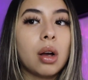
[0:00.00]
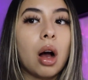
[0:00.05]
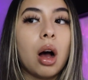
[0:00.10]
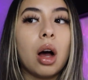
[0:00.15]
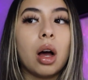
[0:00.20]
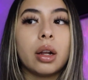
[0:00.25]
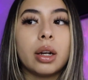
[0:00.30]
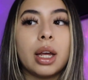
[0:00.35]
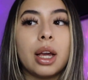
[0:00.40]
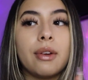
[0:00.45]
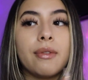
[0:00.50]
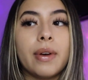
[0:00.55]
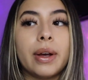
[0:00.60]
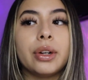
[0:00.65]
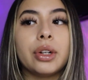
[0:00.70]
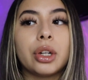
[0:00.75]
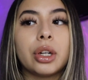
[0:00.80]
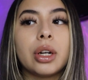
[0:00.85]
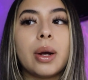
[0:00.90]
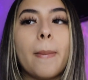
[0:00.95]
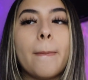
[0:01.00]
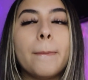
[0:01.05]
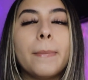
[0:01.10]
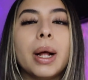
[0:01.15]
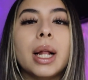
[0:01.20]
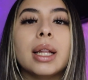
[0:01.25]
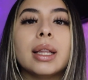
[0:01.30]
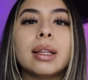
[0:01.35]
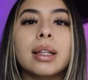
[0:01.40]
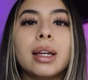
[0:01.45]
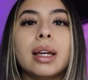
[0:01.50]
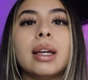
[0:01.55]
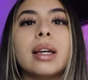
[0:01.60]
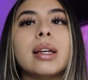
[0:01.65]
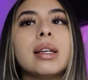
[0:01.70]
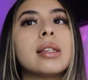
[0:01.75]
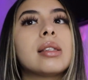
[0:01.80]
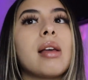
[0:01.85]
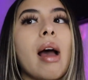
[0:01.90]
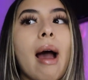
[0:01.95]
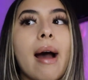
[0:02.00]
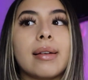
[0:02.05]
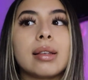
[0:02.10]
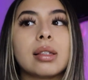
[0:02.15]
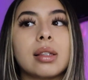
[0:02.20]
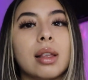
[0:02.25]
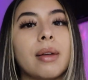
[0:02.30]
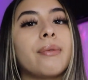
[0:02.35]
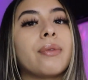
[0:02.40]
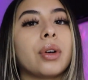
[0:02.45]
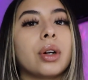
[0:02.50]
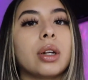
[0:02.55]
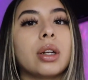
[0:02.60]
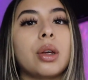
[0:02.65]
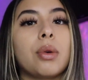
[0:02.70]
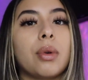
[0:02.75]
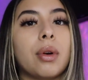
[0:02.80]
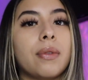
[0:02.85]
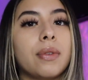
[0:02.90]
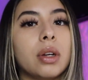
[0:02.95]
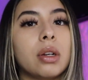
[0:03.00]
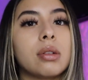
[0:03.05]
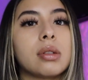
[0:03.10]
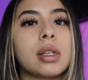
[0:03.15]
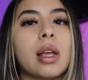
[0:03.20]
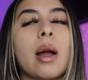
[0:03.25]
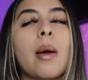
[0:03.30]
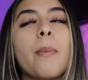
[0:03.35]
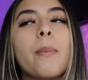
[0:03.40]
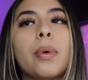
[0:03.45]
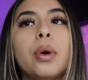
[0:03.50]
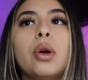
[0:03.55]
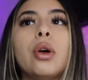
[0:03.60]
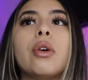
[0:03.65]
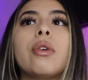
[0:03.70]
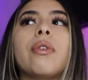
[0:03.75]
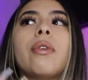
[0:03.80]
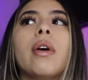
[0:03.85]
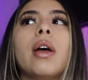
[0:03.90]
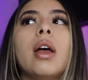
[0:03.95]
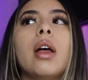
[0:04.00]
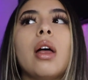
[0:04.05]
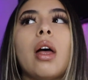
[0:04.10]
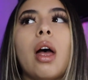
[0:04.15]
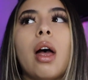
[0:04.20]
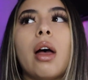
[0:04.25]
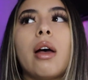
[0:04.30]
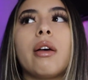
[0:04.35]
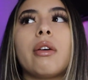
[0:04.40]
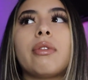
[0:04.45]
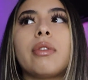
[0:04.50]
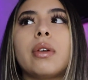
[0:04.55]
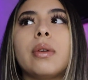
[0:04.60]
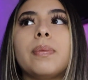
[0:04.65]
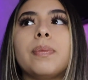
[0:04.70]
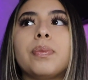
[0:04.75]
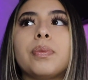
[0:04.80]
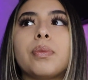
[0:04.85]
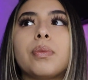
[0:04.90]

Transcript: on a vendor, please ask them for any reviews, like proof of